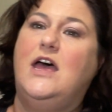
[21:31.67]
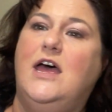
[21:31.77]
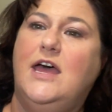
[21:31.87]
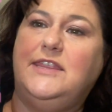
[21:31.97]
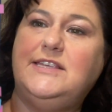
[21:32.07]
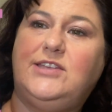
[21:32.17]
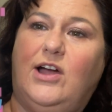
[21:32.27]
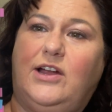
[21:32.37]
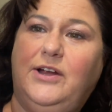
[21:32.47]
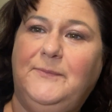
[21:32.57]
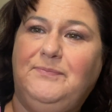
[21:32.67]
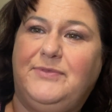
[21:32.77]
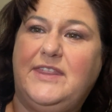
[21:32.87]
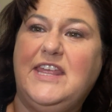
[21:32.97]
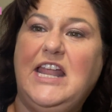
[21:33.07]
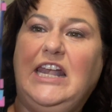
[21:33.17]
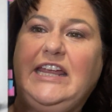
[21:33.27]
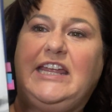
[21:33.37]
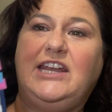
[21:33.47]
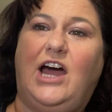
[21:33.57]
this honker, The
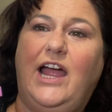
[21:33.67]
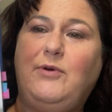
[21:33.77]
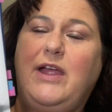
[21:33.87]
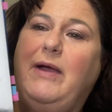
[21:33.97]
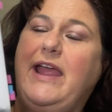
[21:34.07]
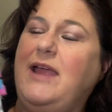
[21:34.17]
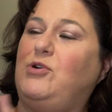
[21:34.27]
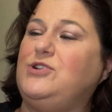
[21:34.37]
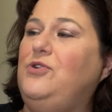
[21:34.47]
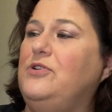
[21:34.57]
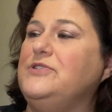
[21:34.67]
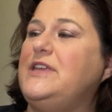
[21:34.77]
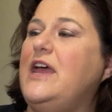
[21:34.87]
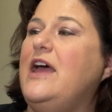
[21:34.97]
Lincoln Highway by Amor Towles.